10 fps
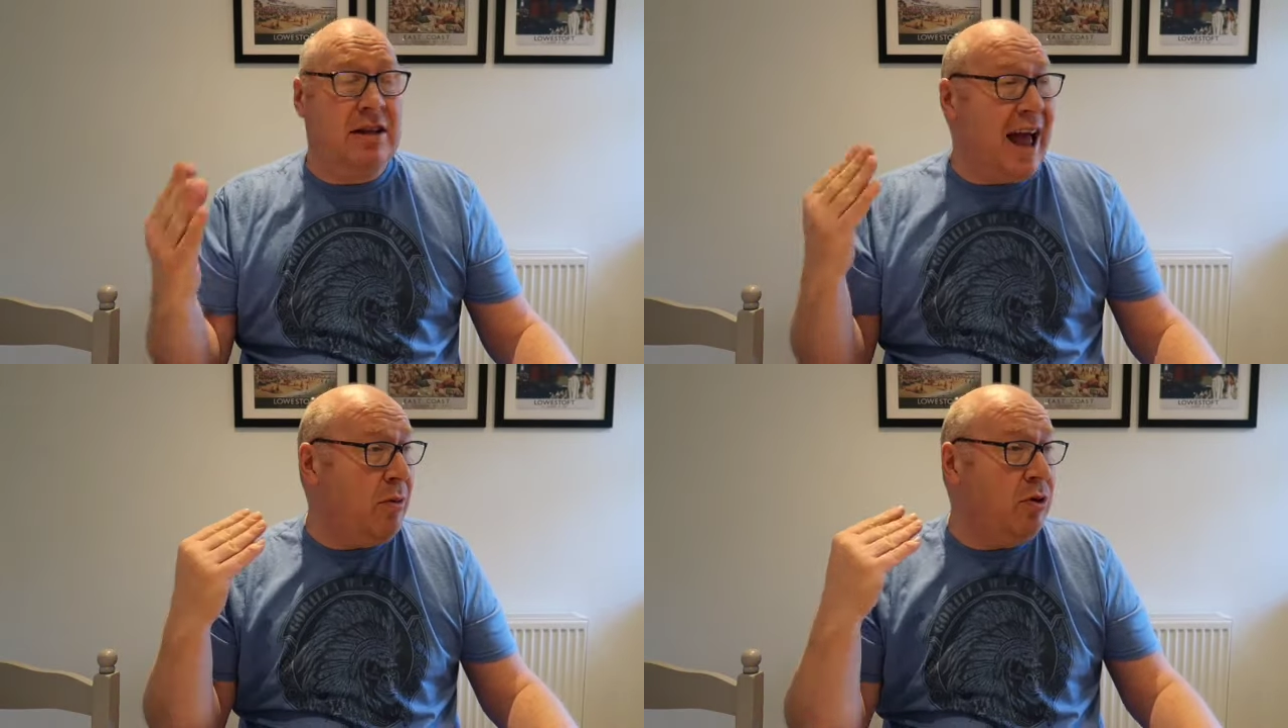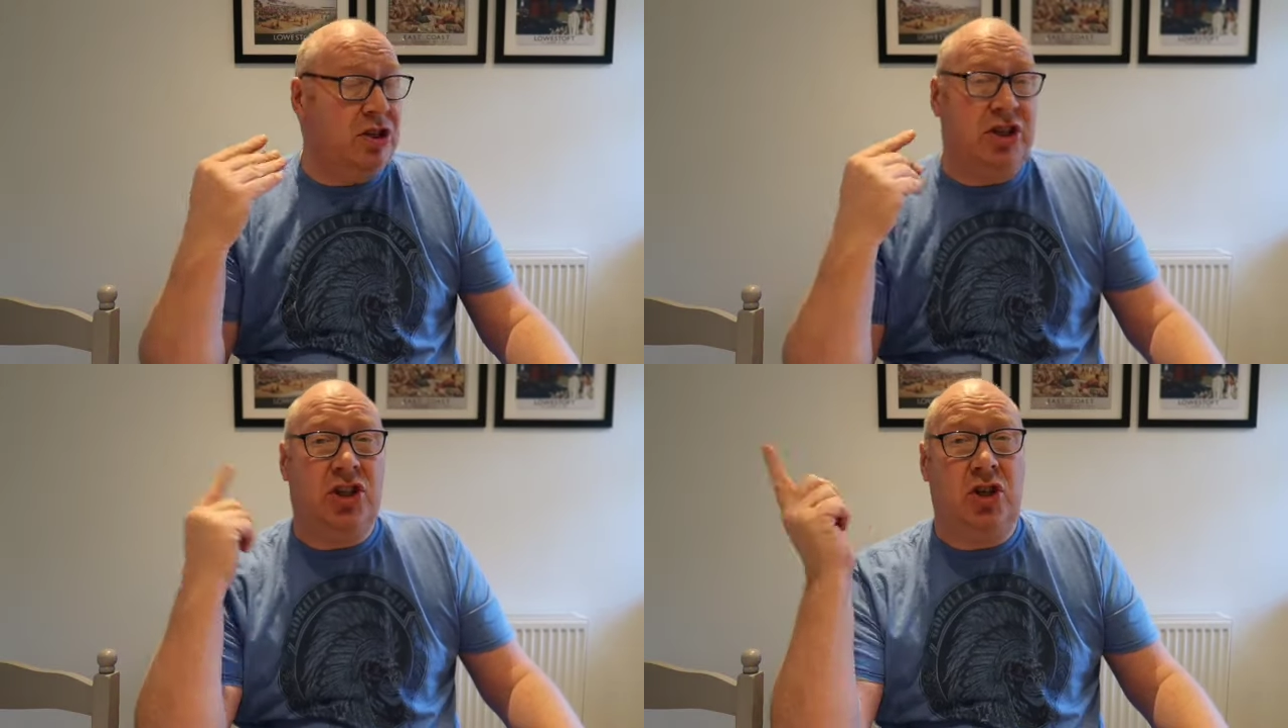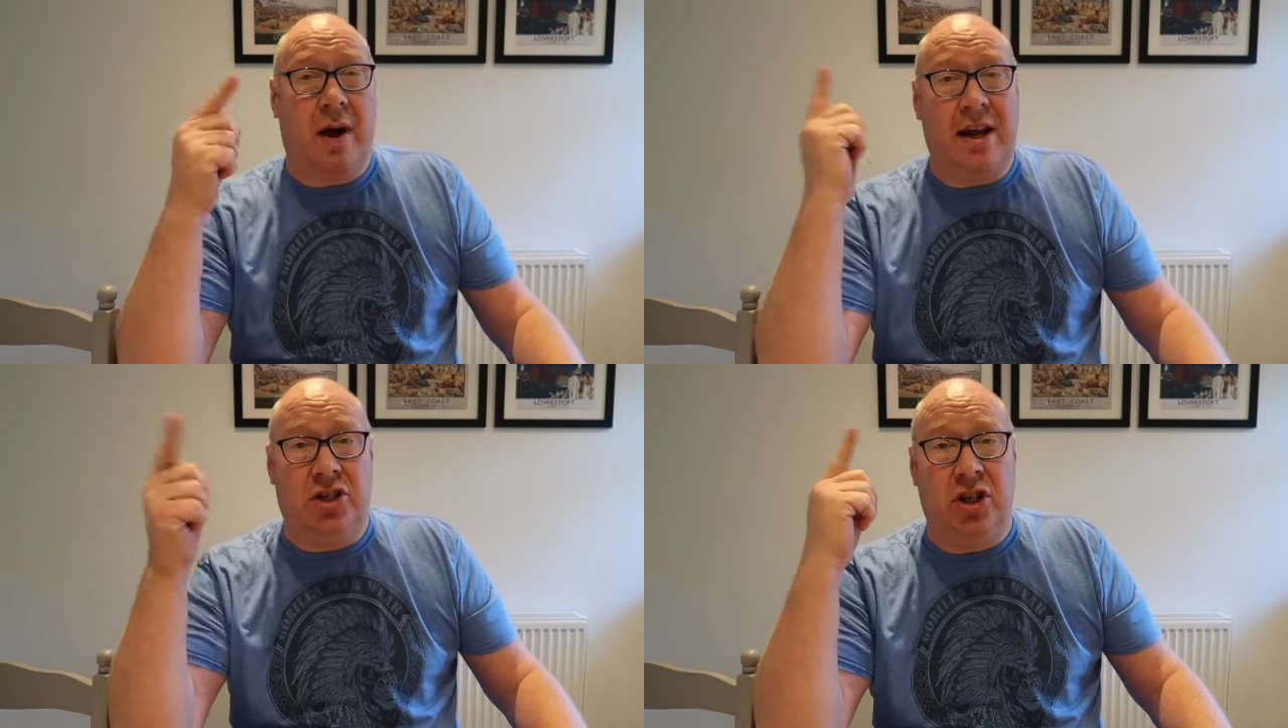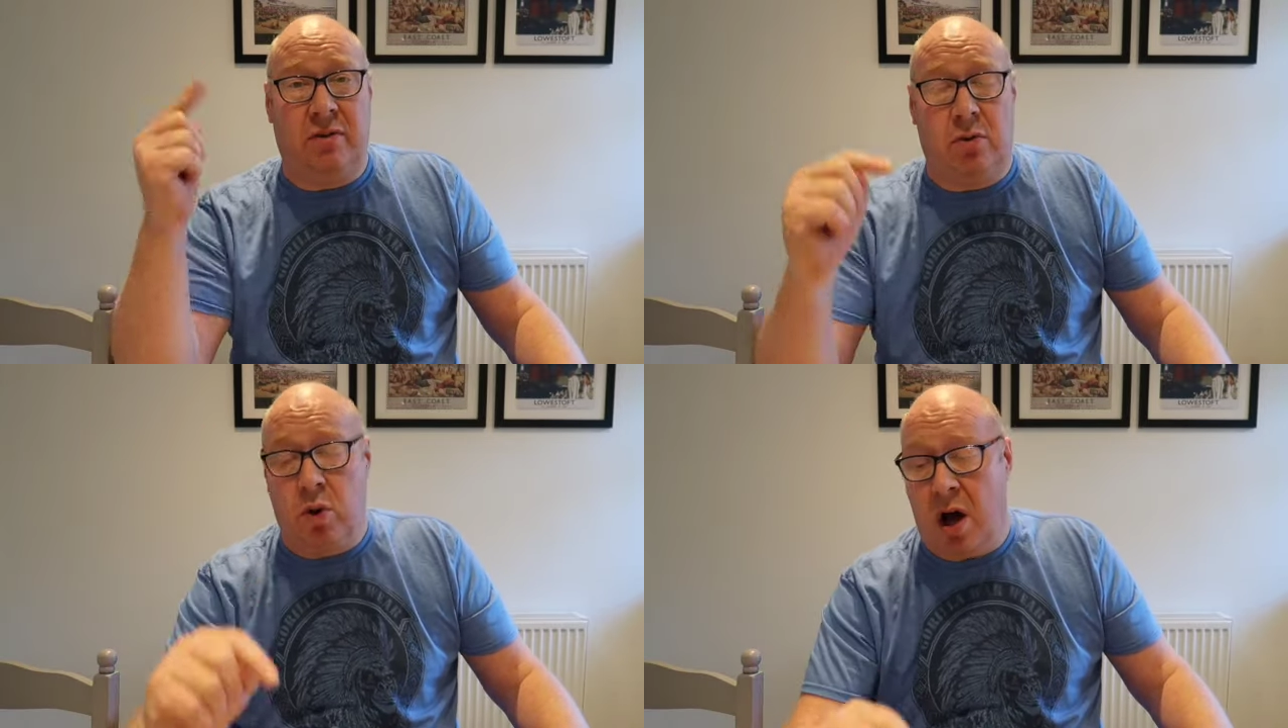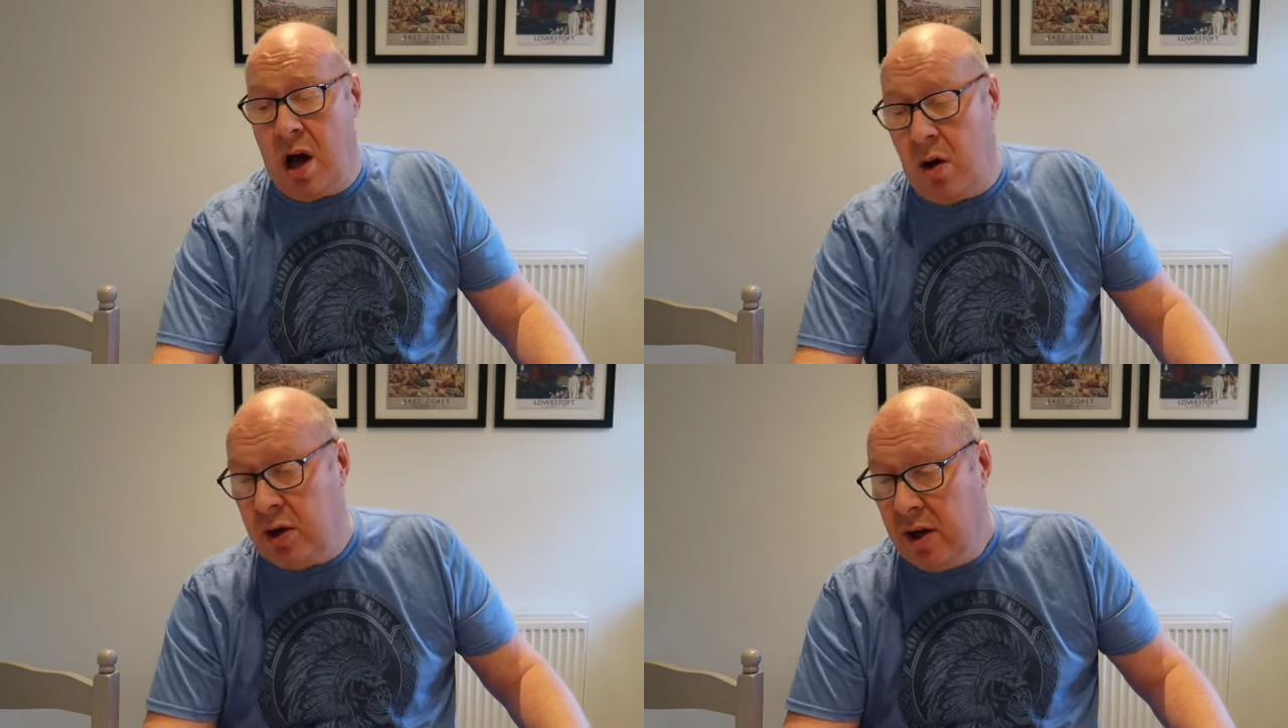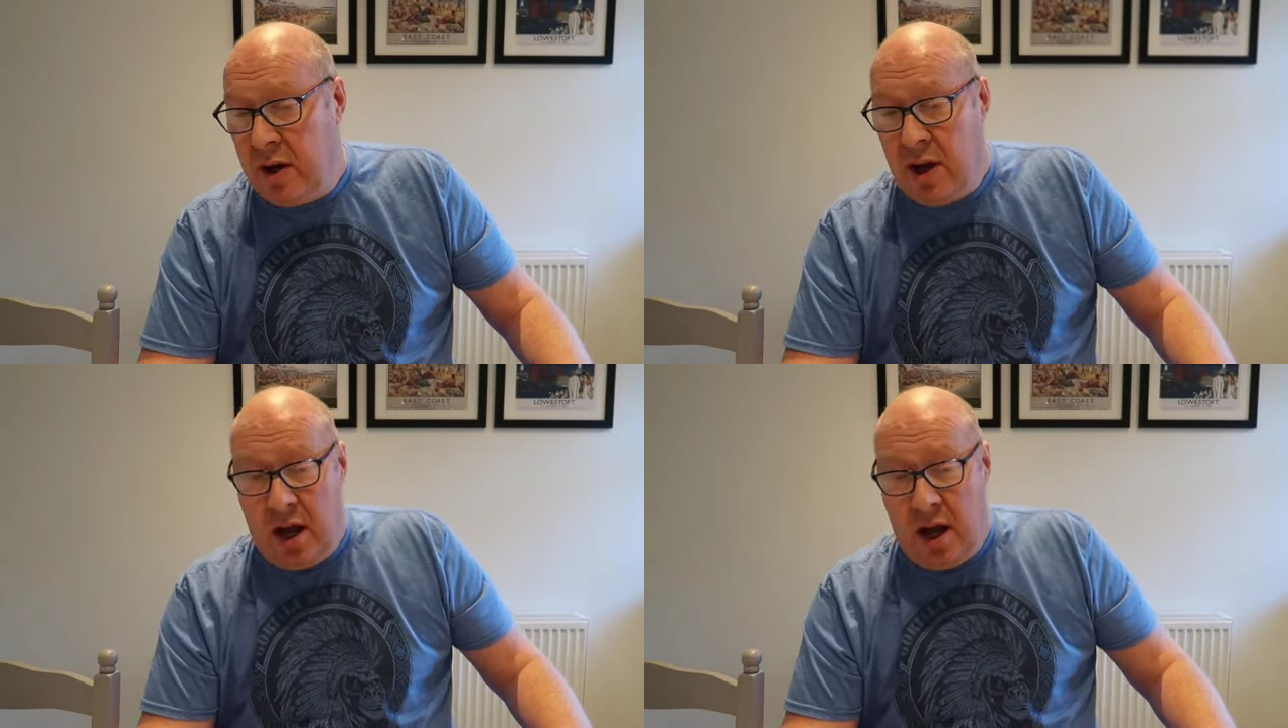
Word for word: Now with the situation of the world,